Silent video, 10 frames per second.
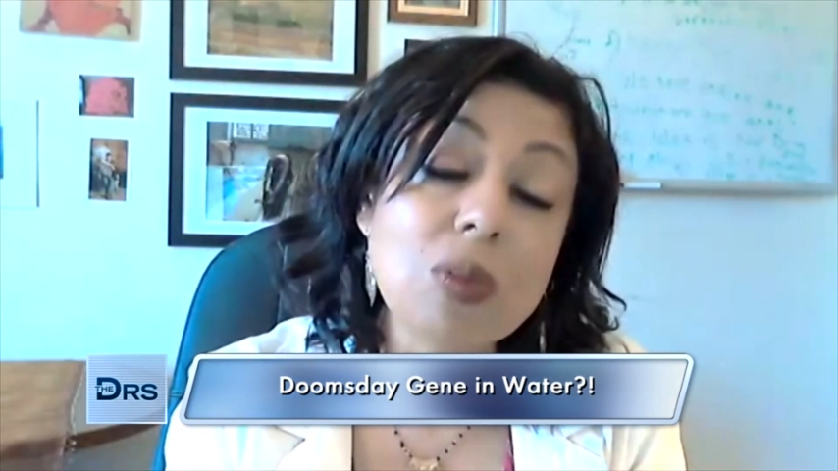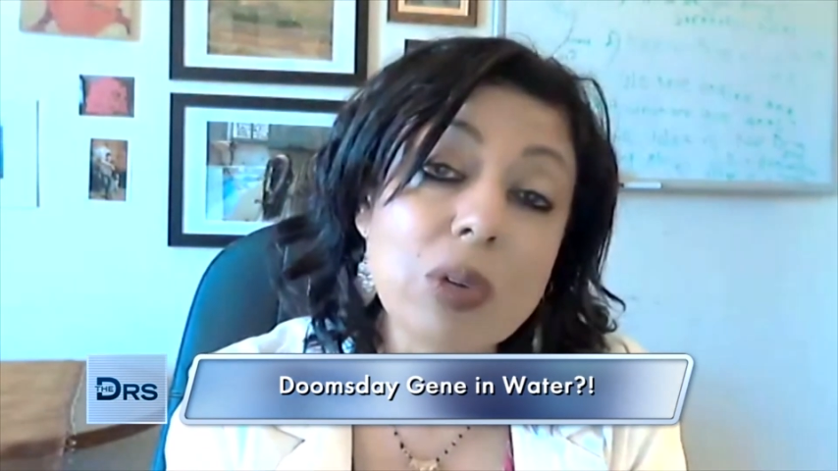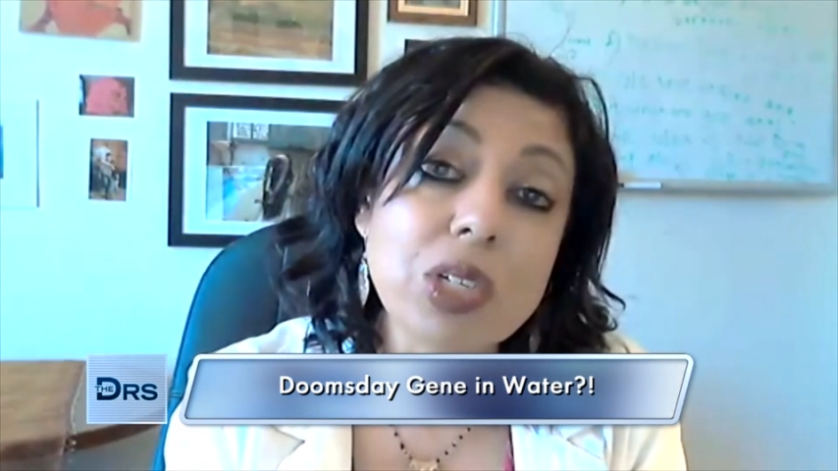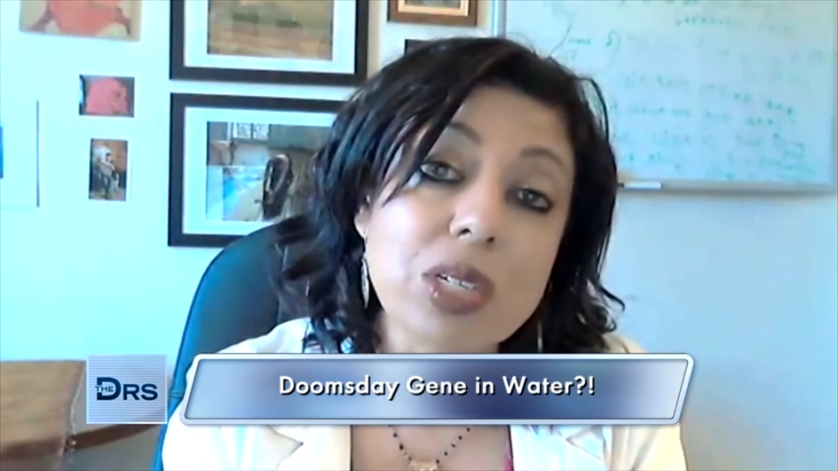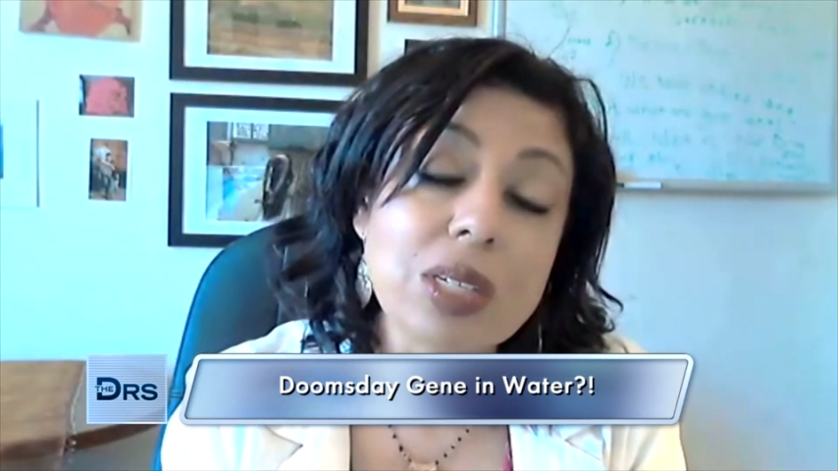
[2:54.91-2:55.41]

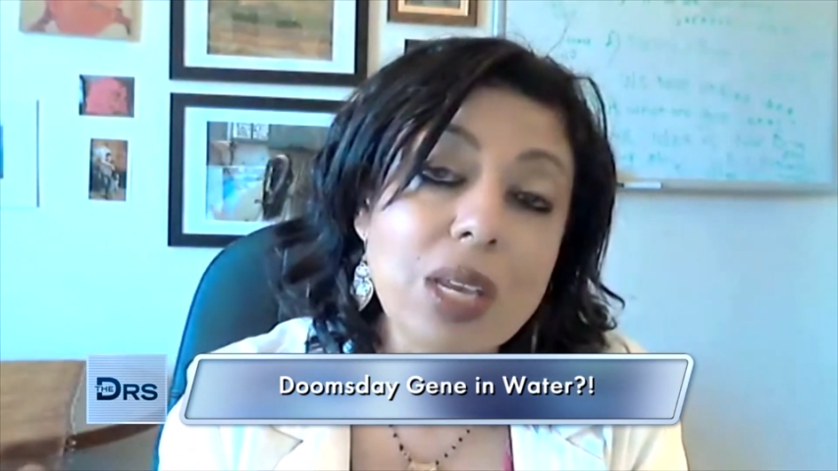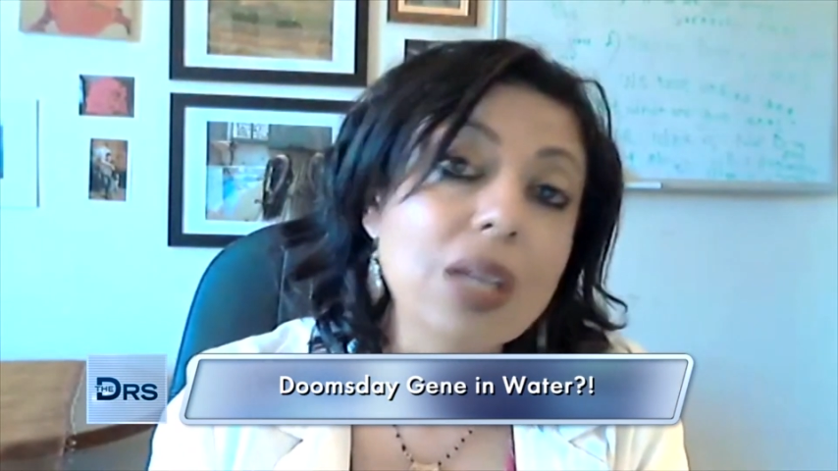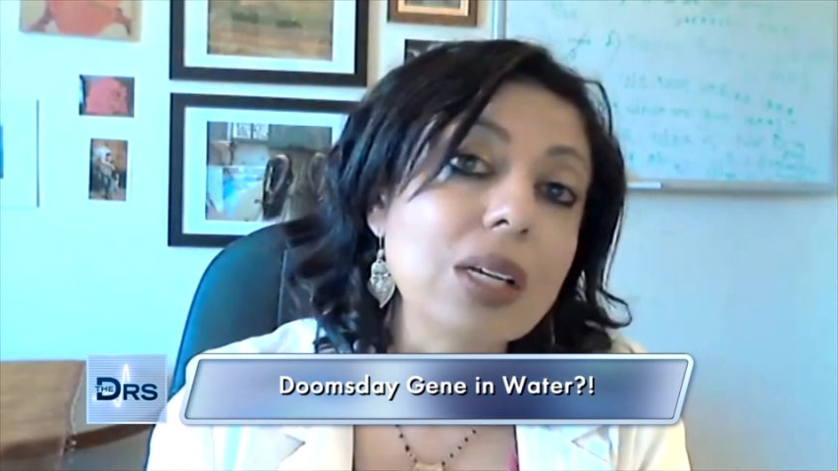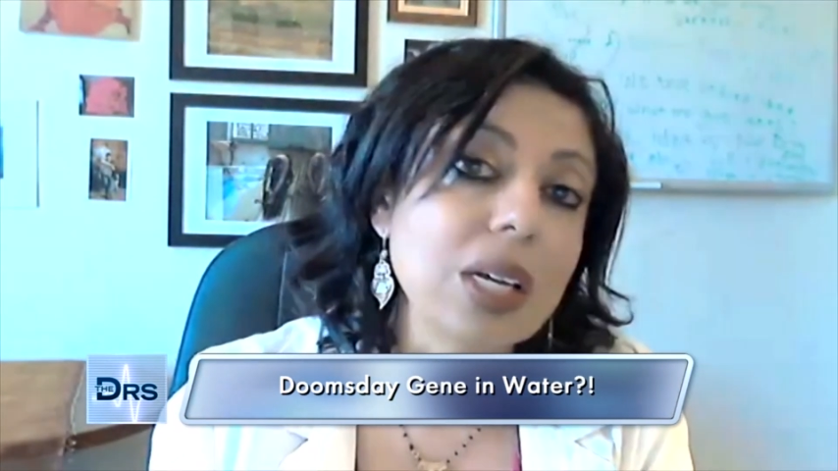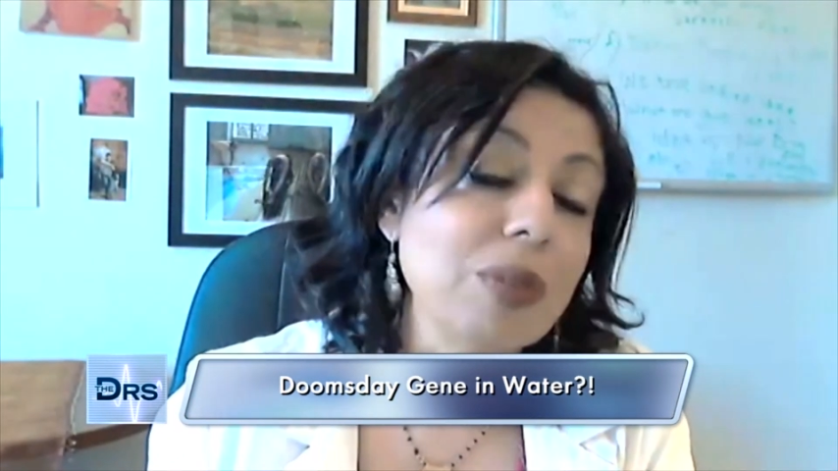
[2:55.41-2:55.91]
which is
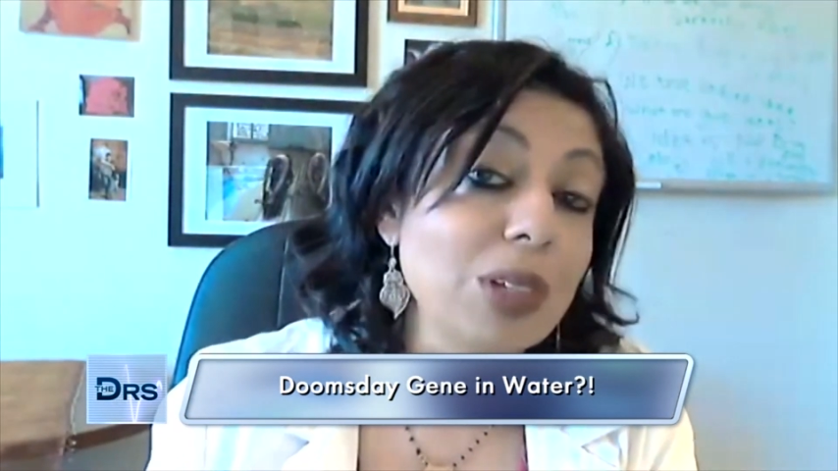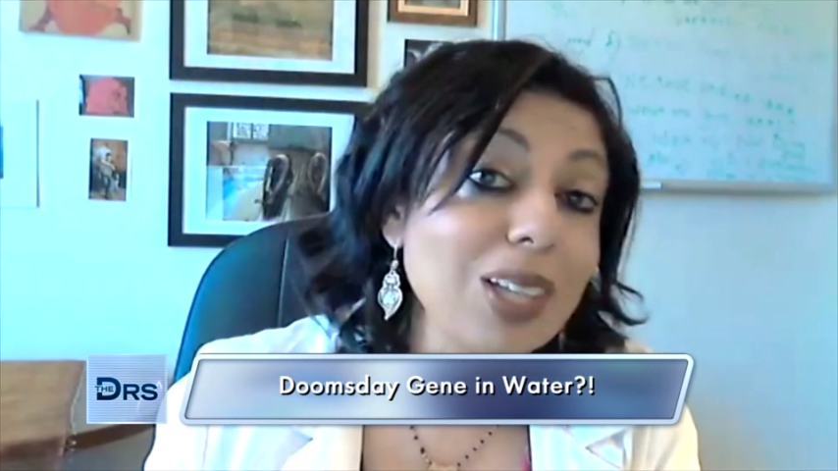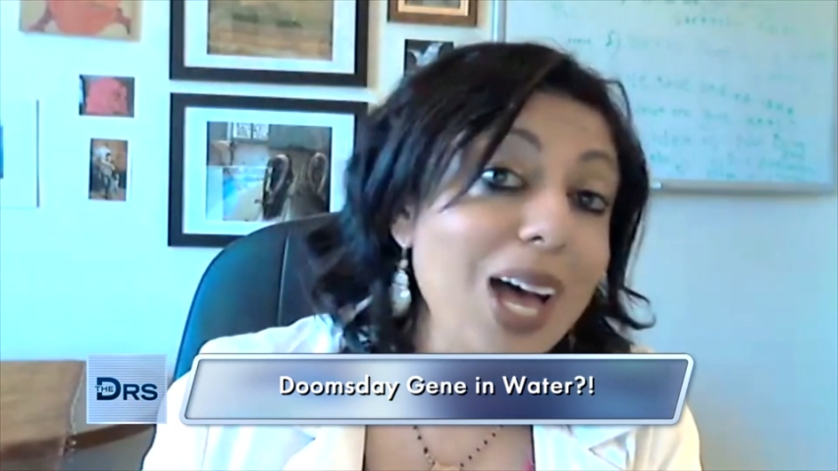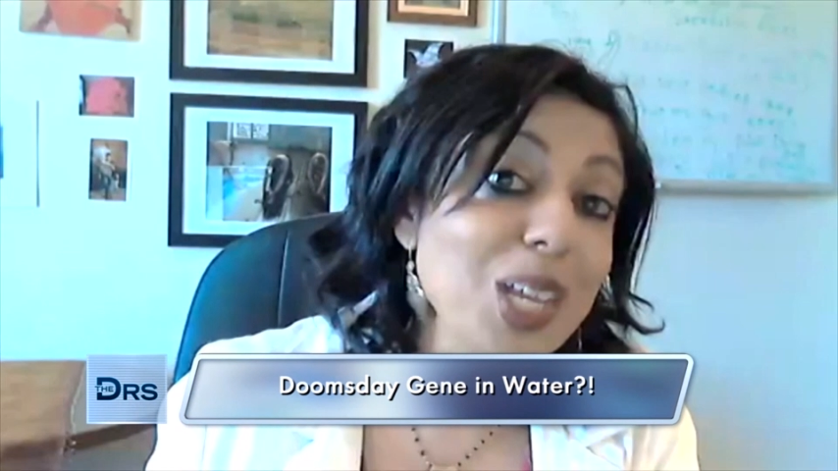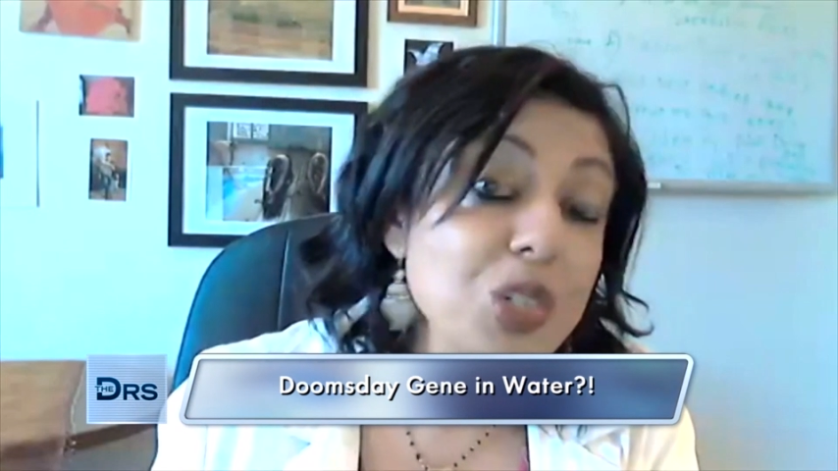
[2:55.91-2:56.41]
kind of a
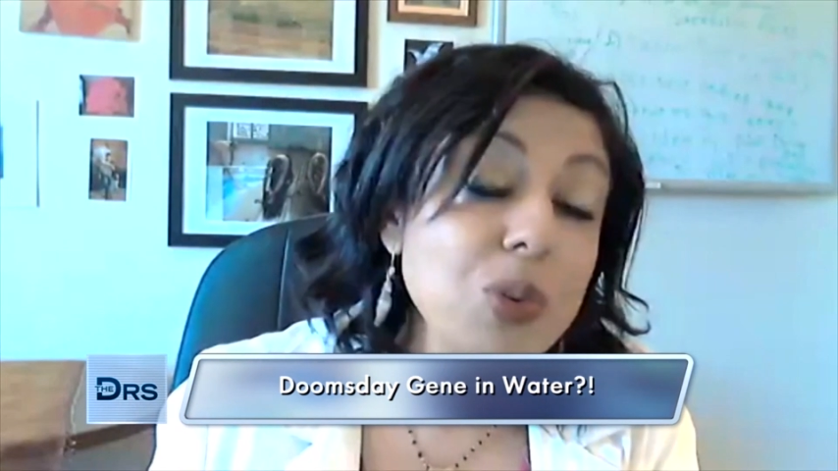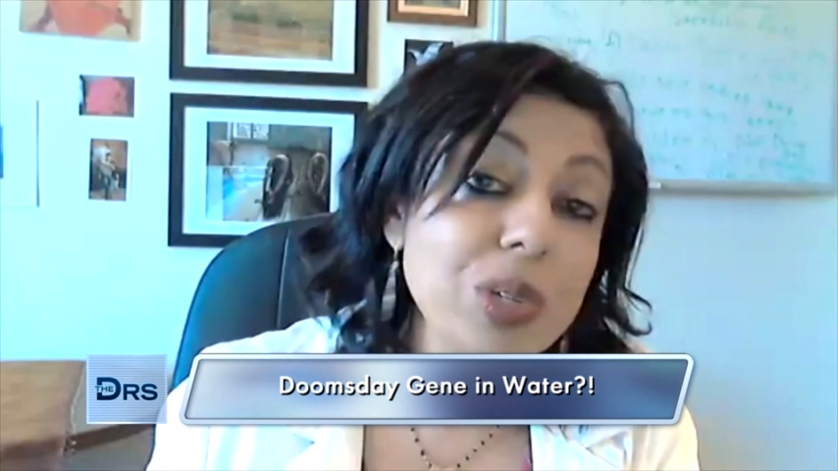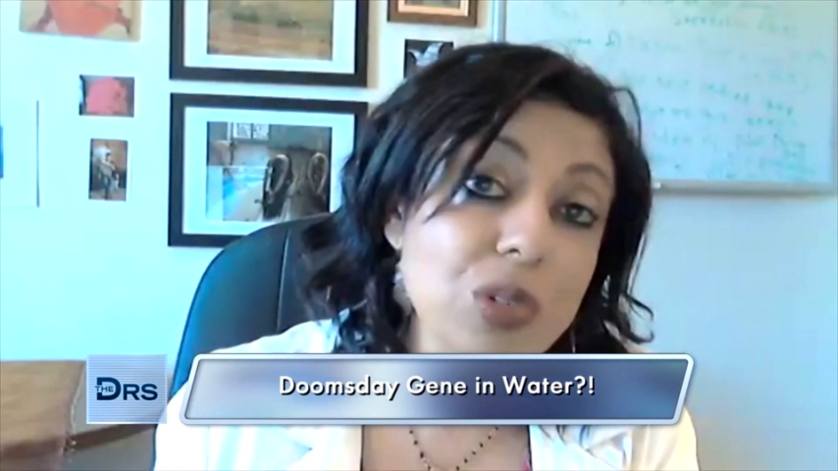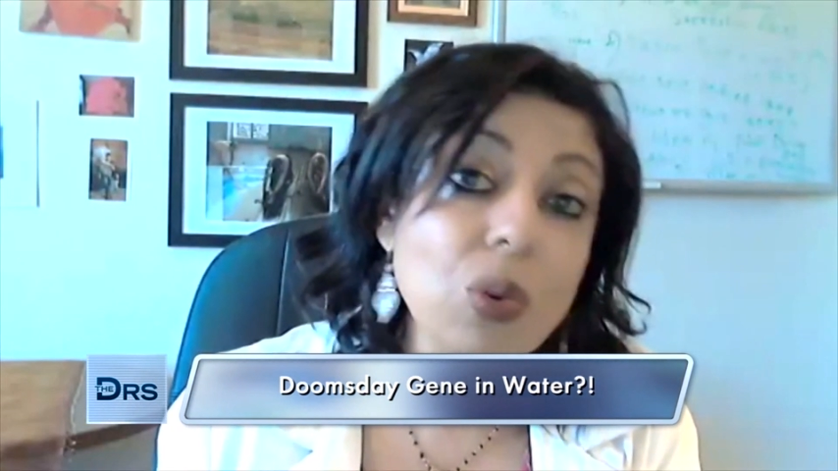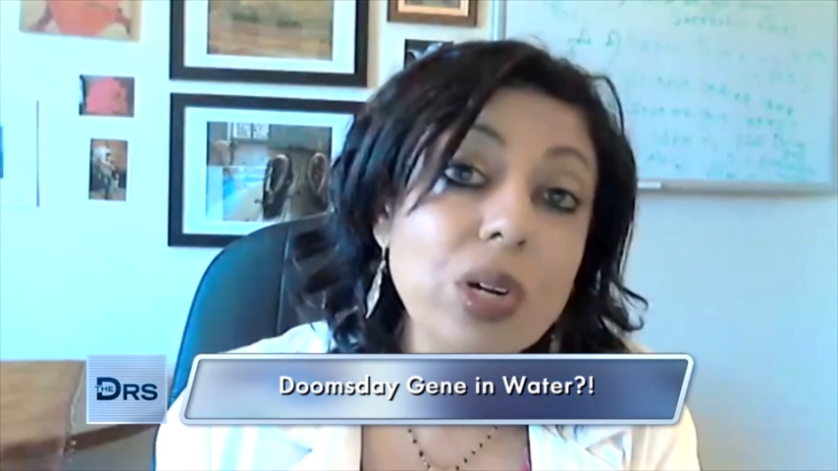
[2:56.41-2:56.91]
last
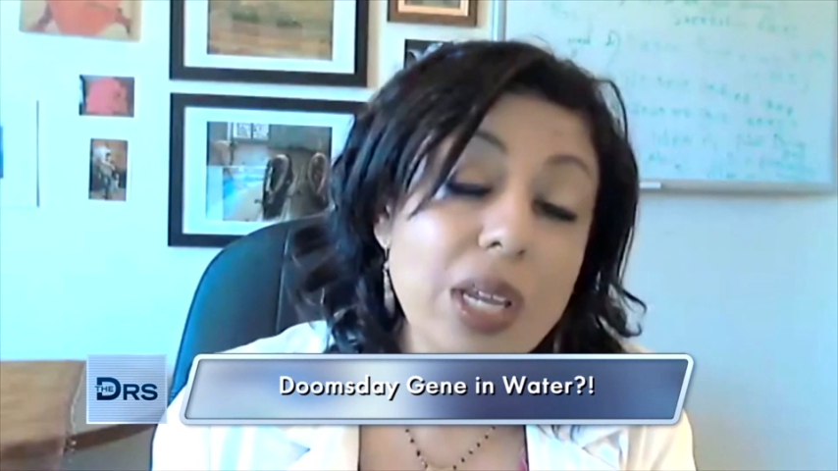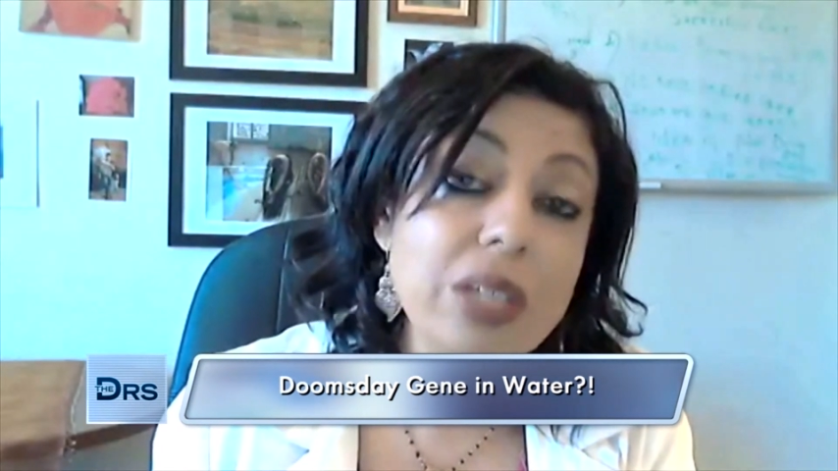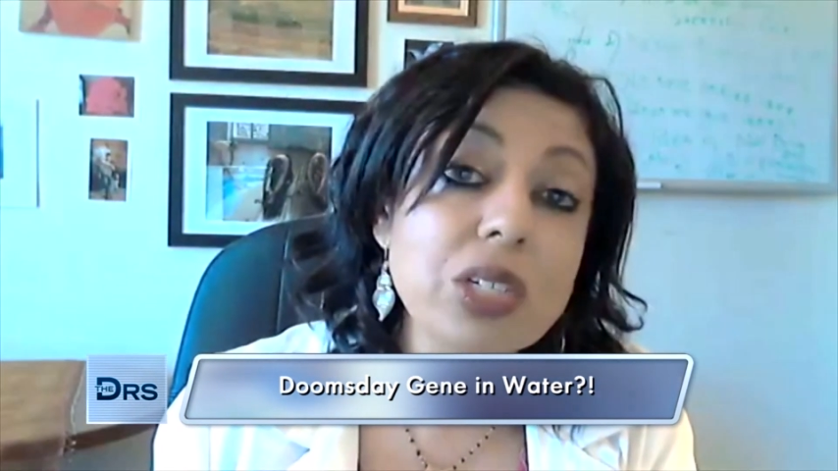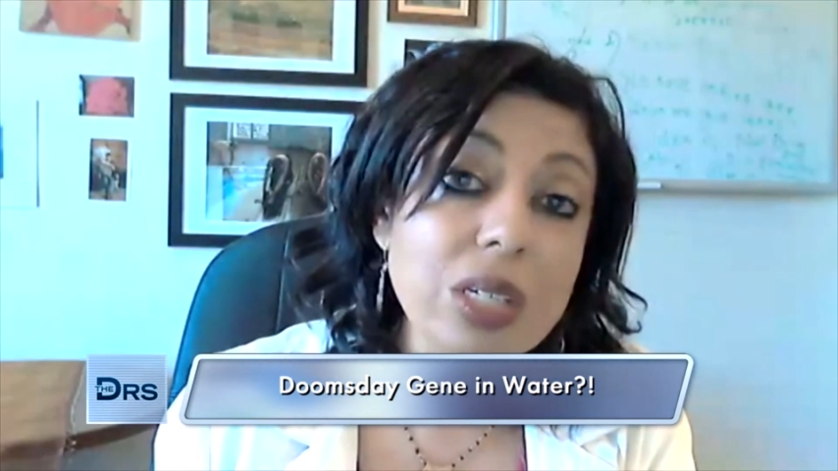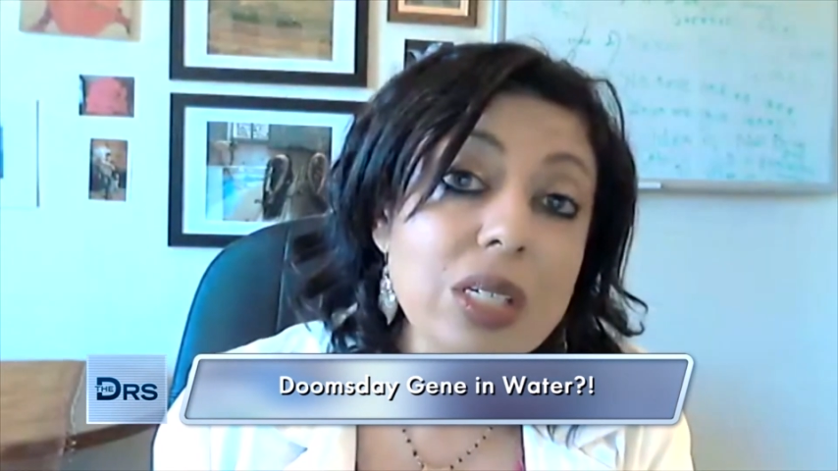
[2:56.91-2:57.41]
resort
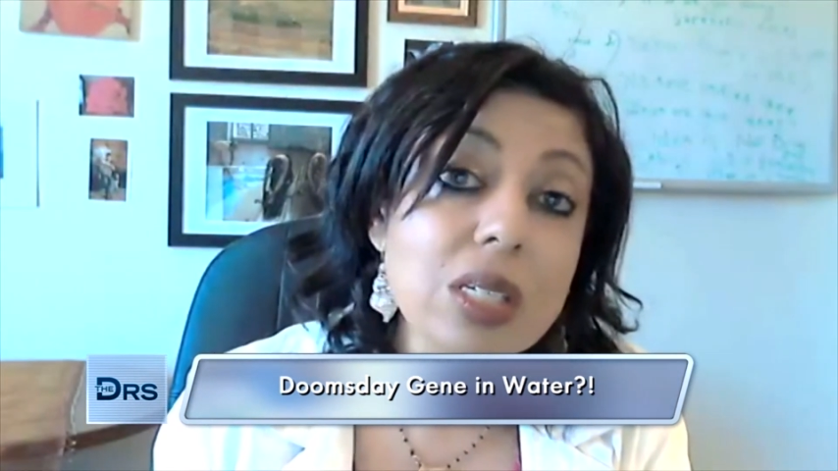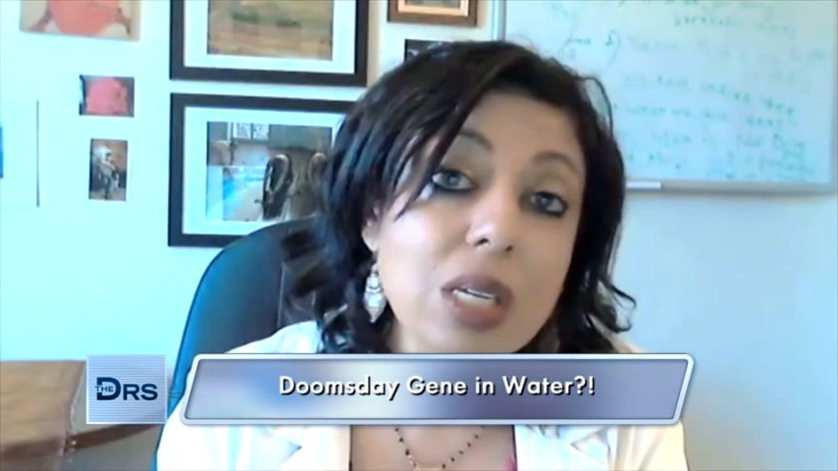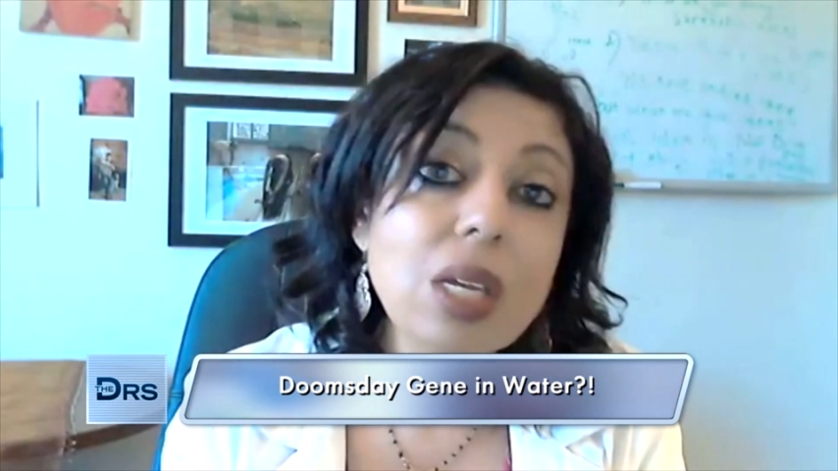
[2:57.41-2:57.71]
agent